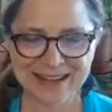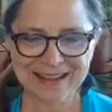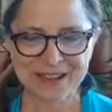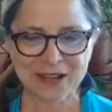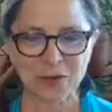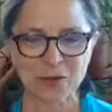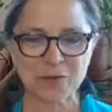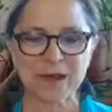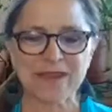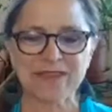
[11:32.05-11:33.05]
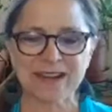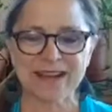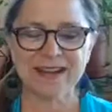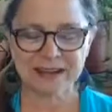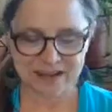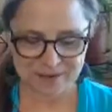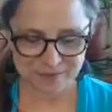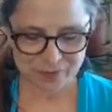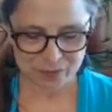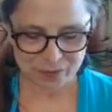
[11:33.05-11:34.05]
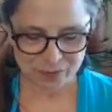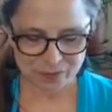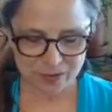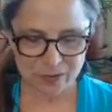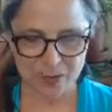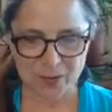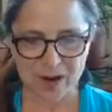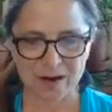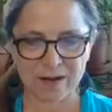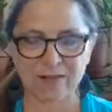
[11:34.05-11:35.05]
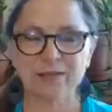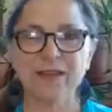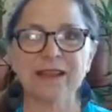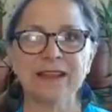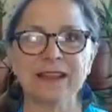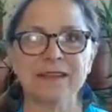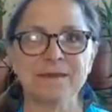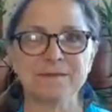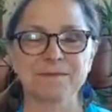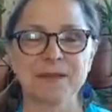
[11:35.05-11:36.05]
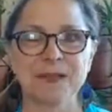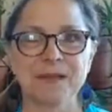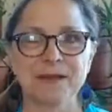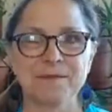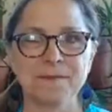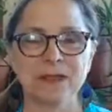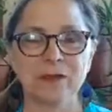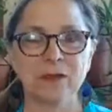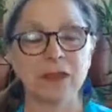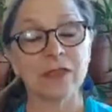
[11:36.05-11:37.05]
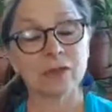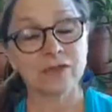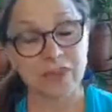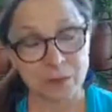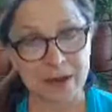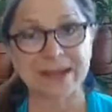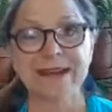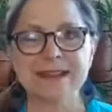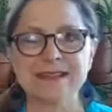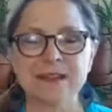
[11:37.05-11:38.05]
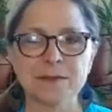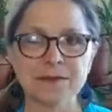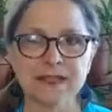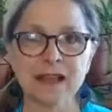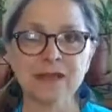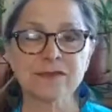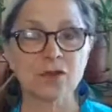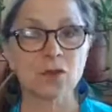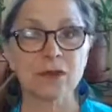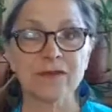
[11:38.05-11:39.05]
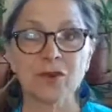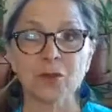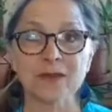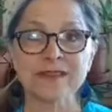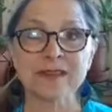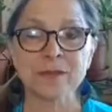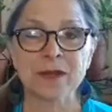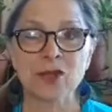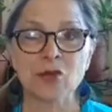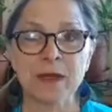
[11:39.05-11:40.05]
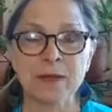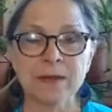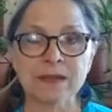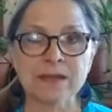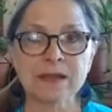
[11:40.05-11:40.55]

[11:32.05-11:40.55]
you might find for those who are feeling, either they recognize it in themselves, or if you're with somebody who maybe